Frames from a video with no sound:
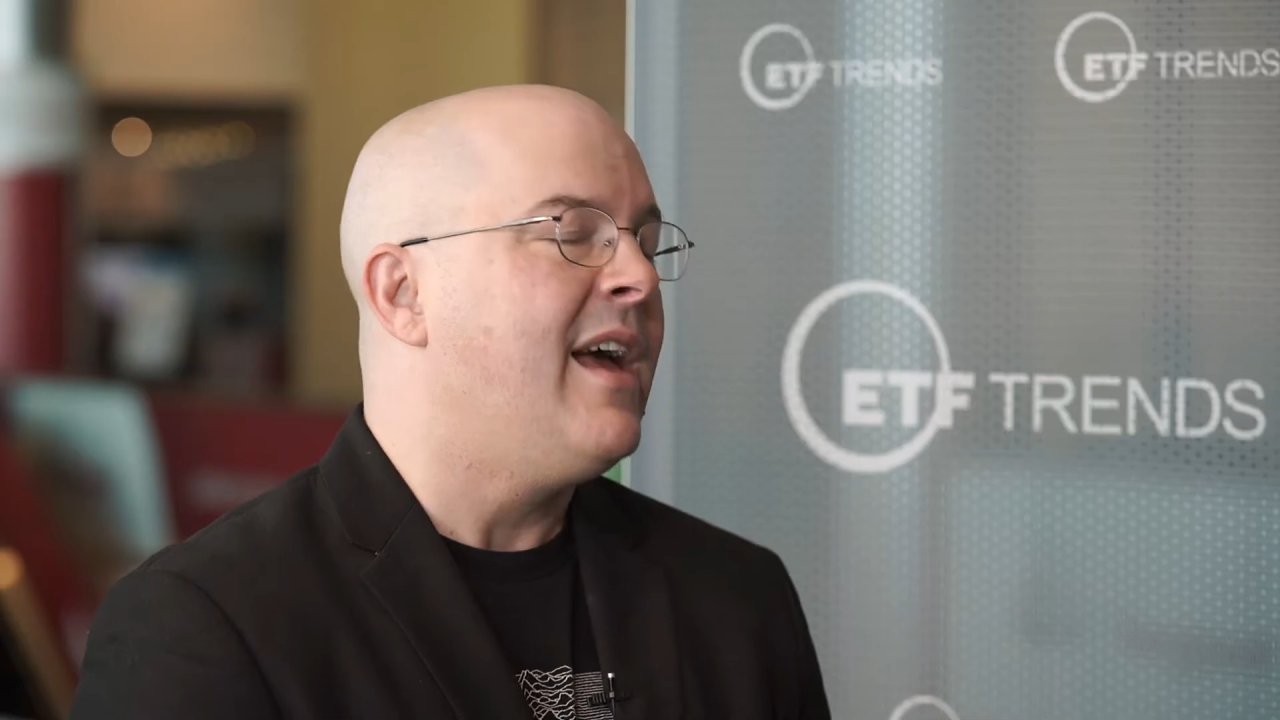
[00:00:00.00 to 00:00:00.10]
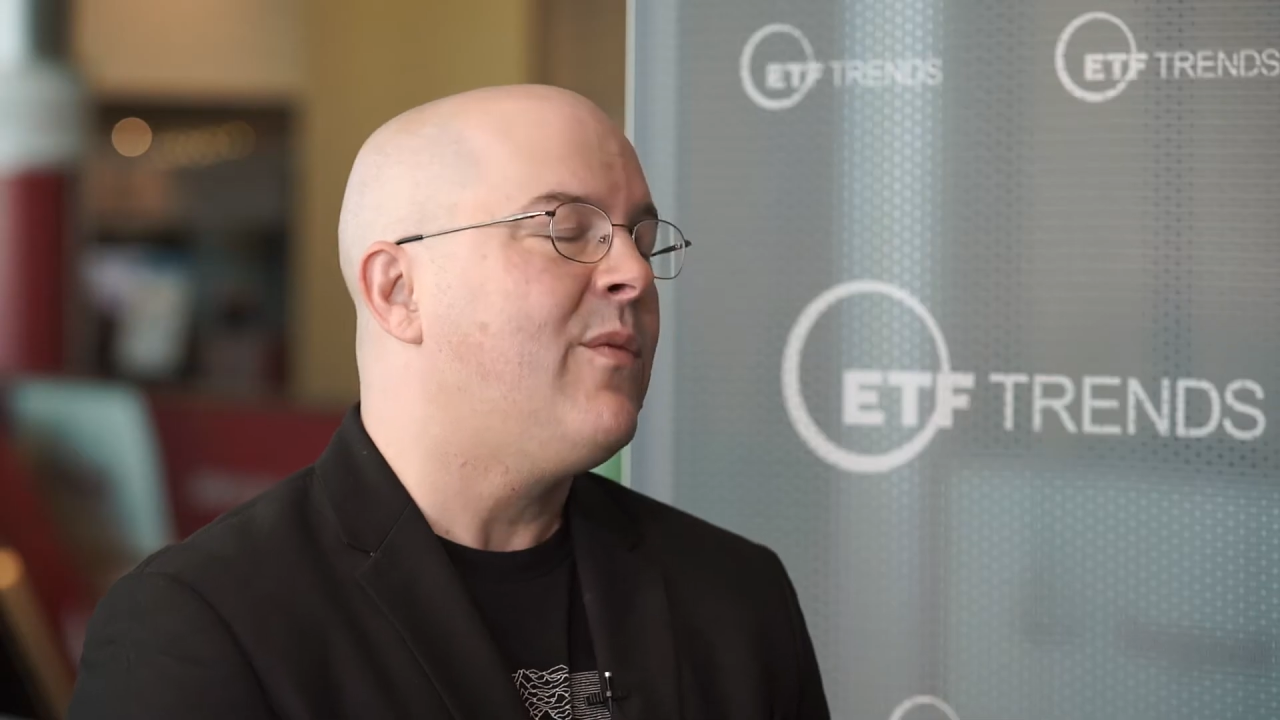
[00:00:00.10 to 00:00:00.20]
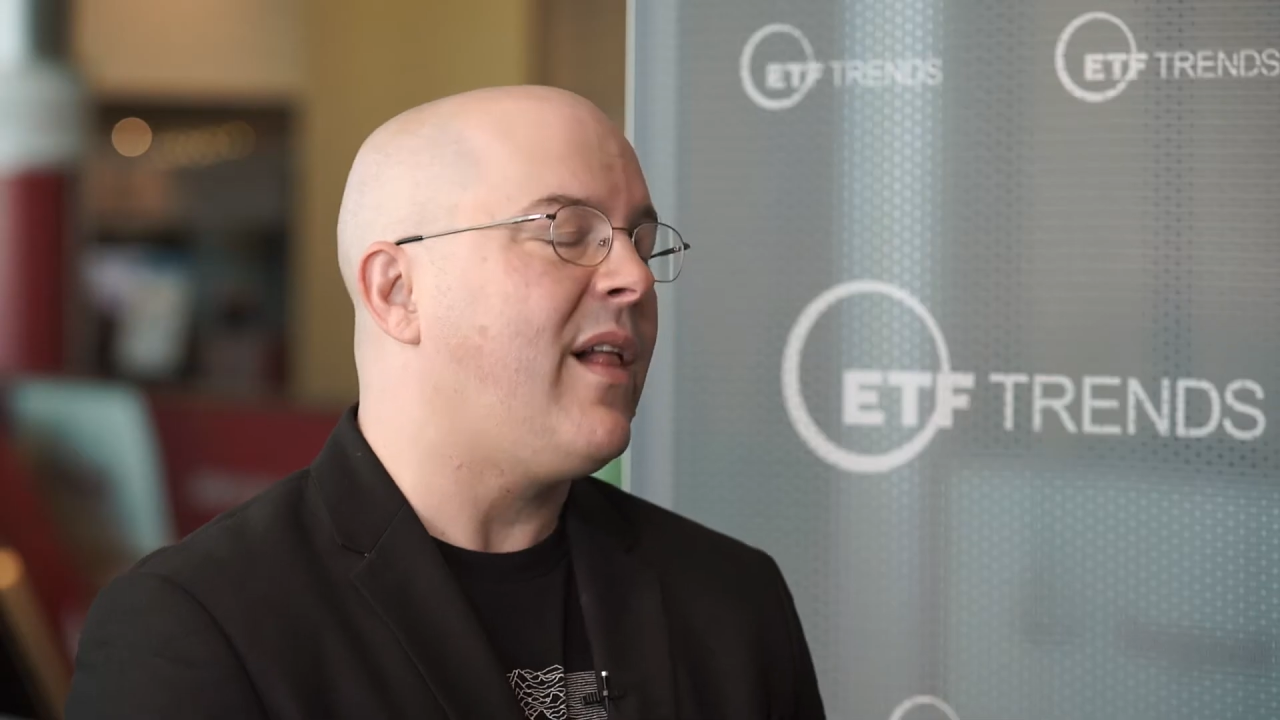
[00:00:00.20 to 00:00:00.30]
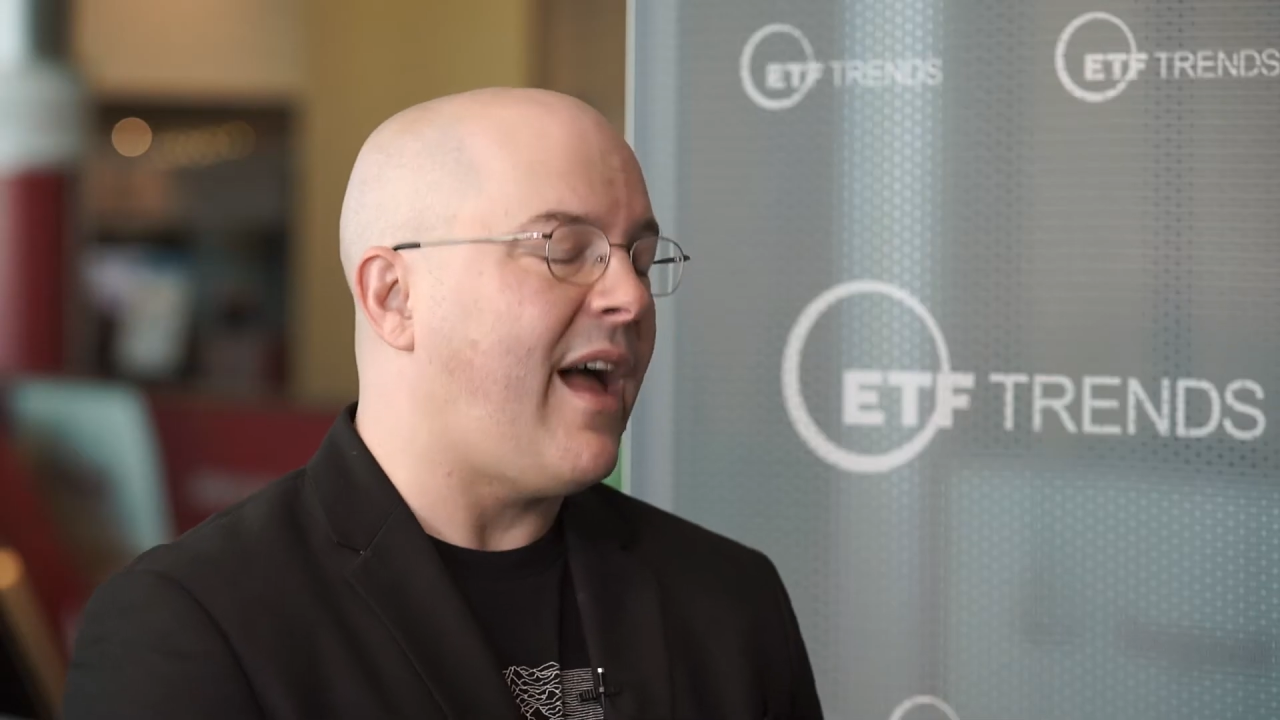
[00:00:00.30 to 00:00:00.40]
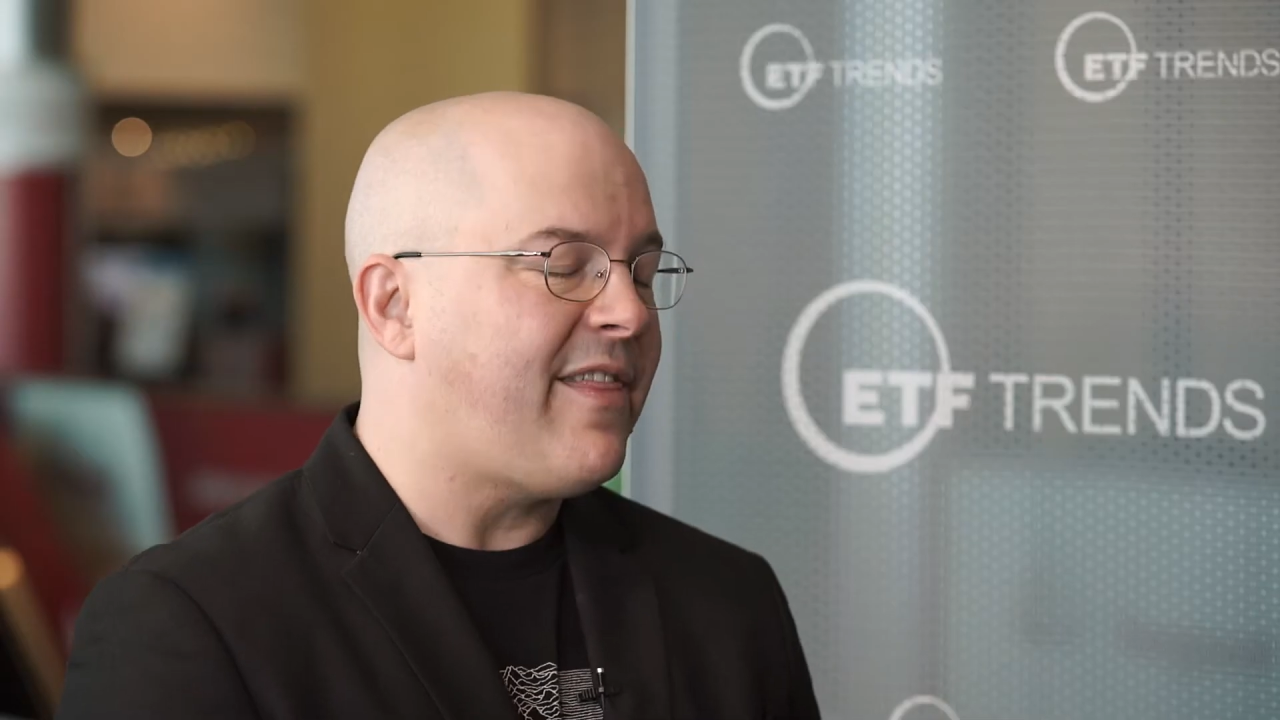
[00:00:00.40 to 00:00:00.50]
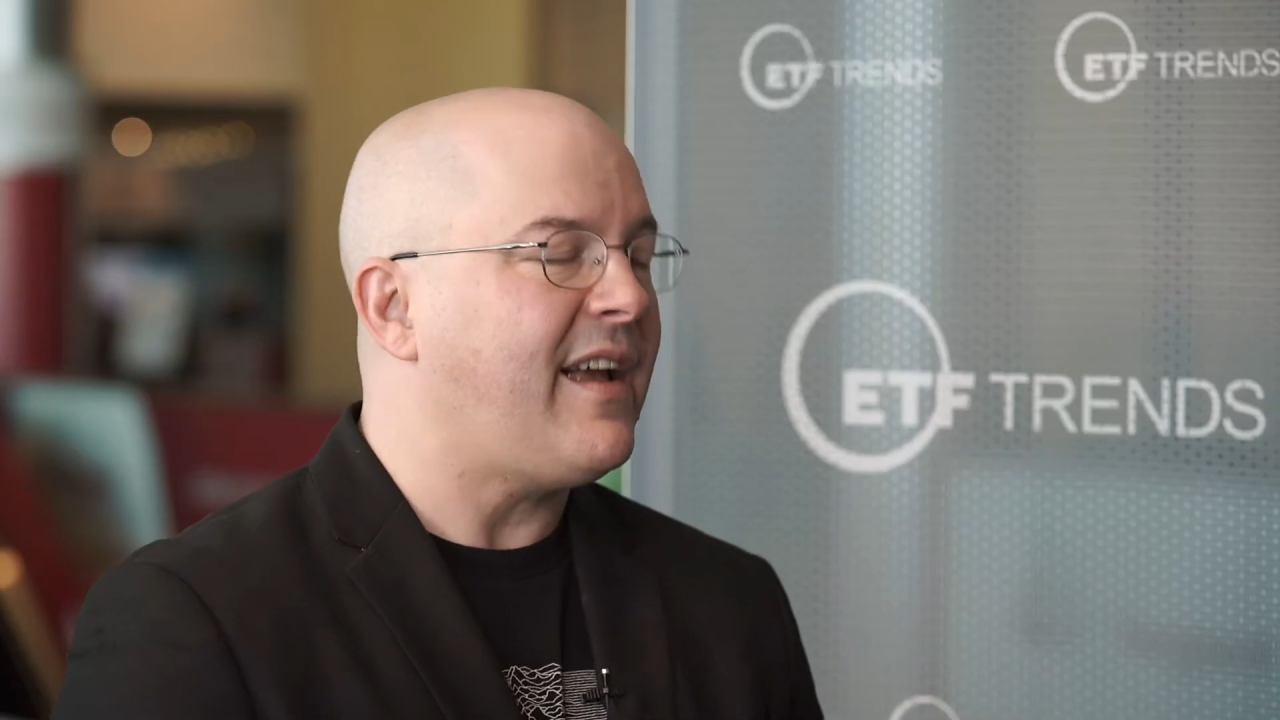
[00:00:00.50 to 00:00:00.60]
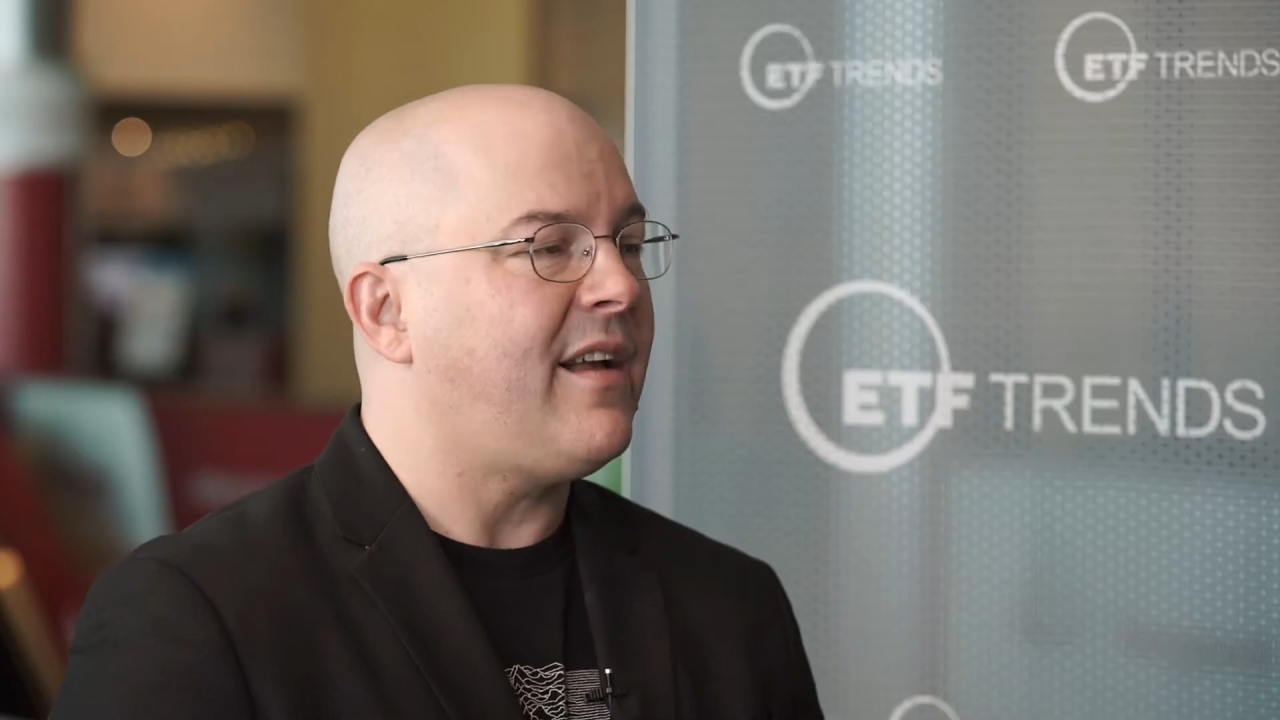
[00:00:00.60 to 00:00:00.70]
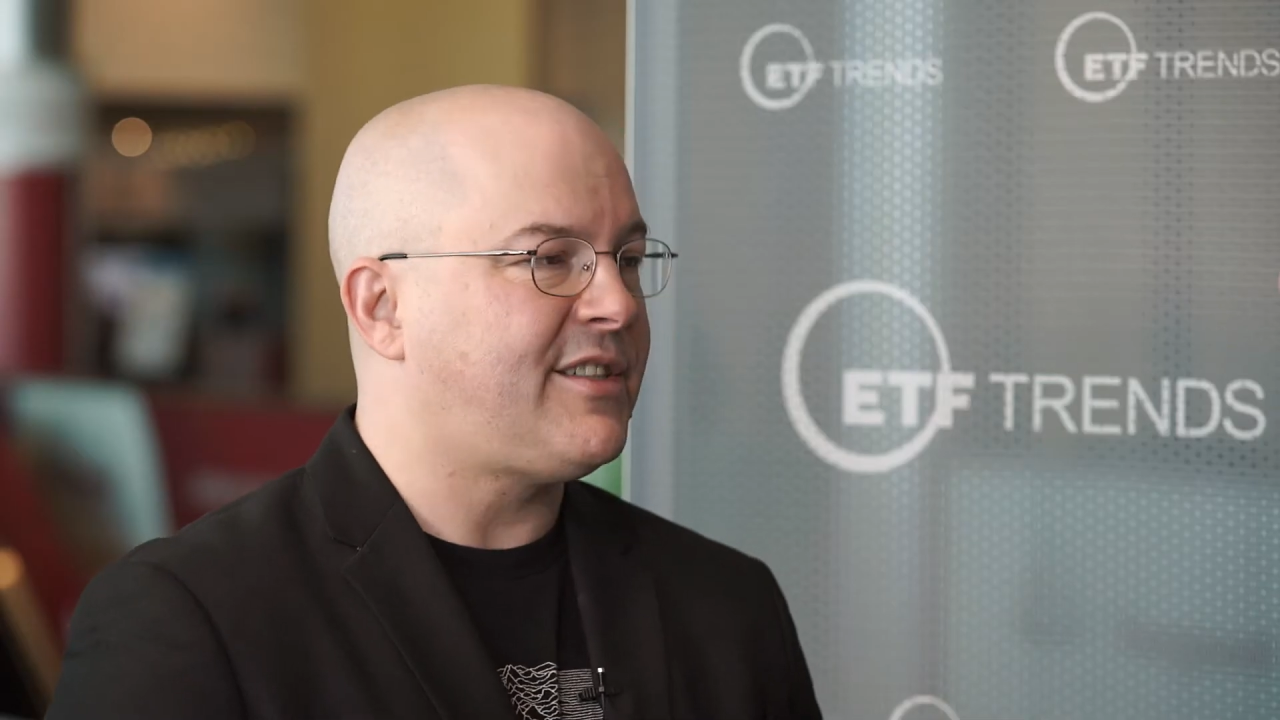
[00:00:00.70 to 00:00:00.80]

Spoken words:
Well, I think